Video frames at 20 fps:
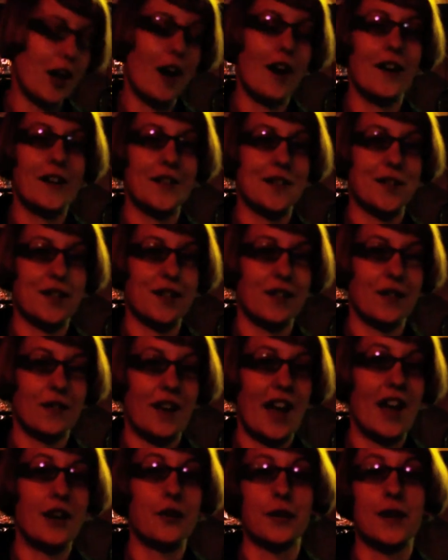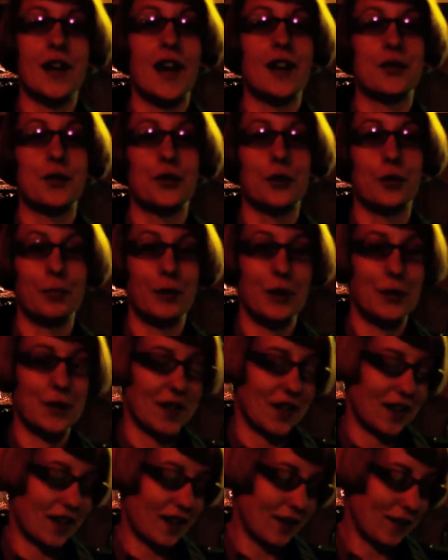applause, and orchestral
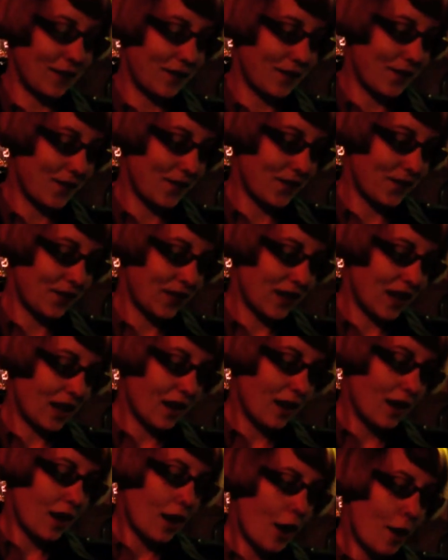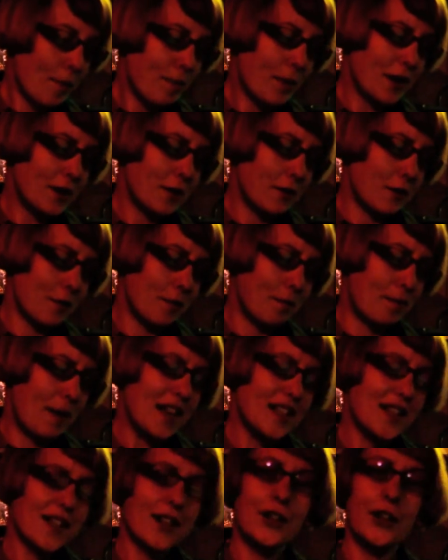music. But
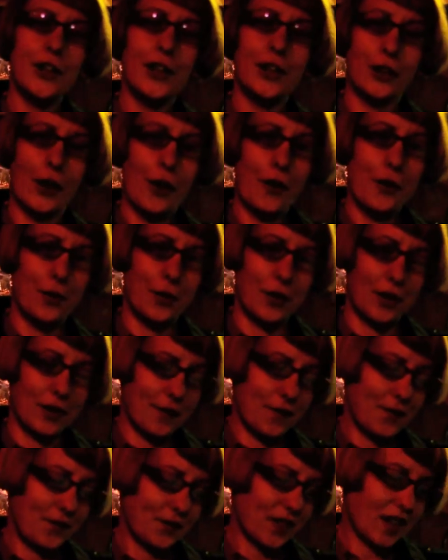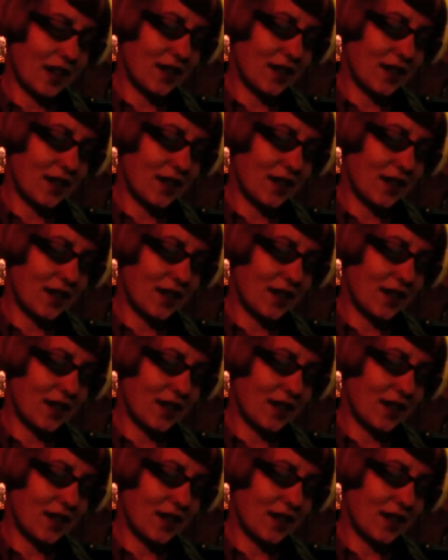basically alone,